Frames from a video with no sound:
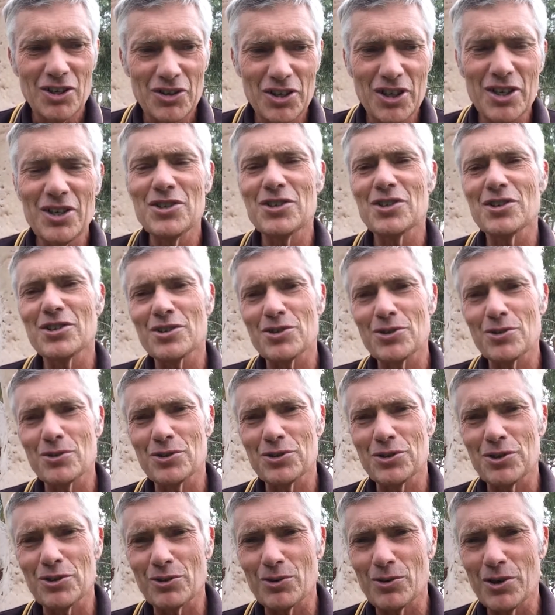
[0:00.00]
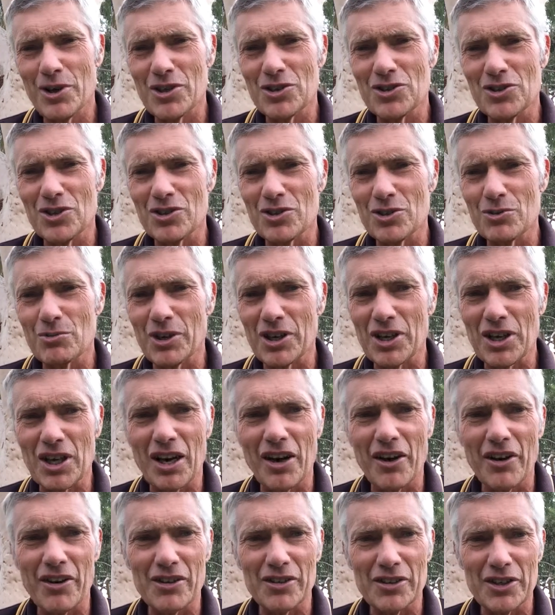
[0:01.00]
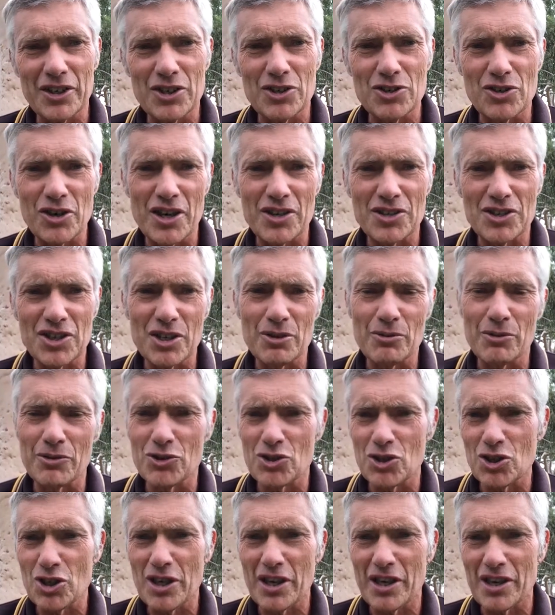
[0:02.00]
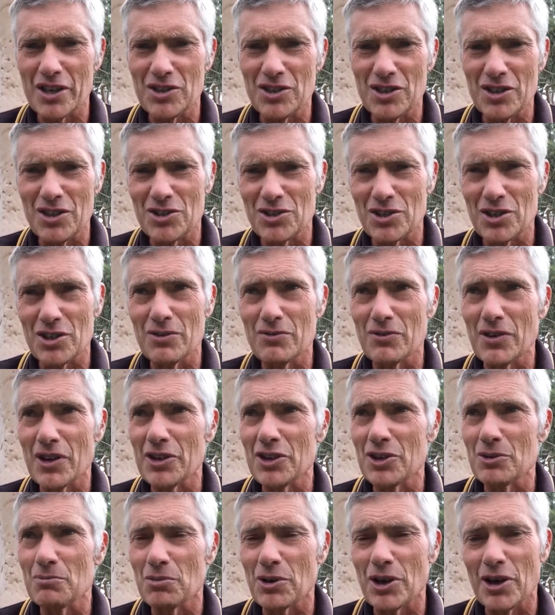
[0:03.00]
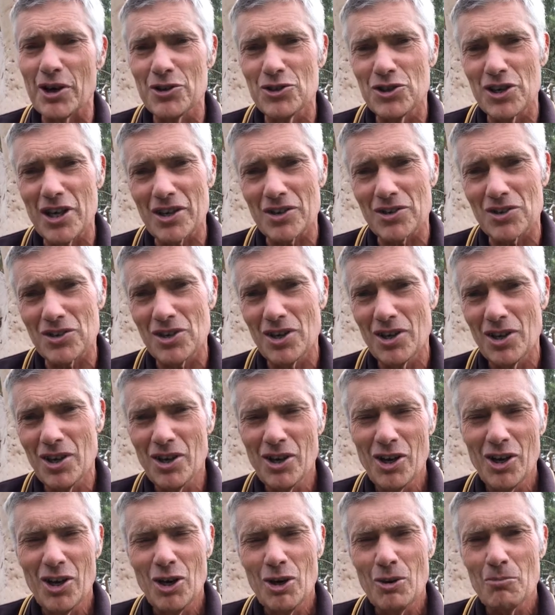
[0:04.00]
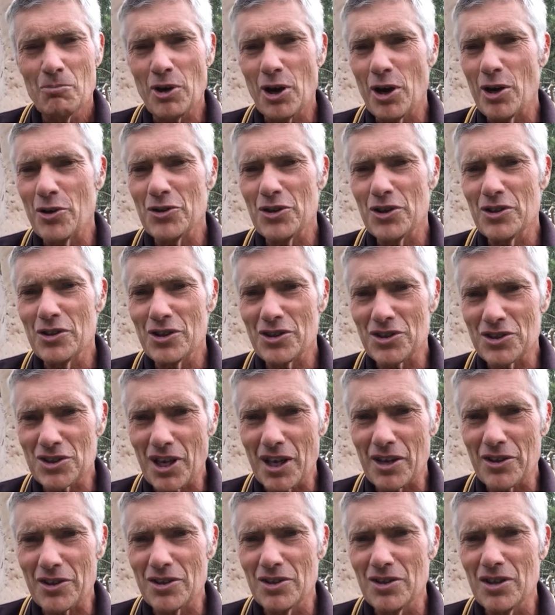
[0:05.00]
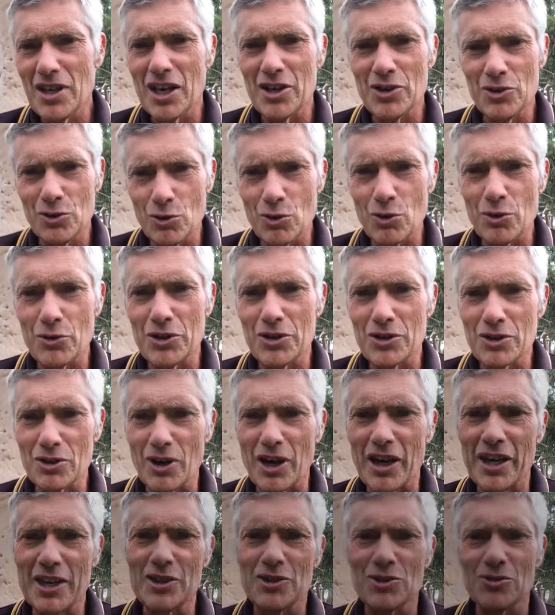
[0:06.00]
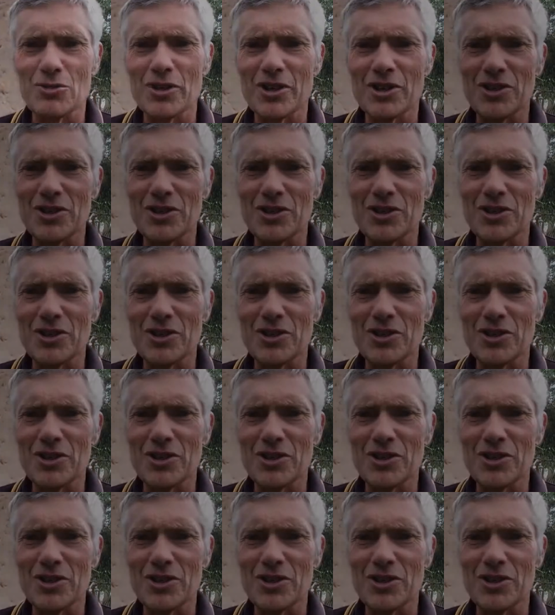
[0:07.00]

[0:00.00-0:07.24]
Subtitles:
These are the sorts of questions we're currently addressing with GRDC-funded projects, both in the southern and northern grains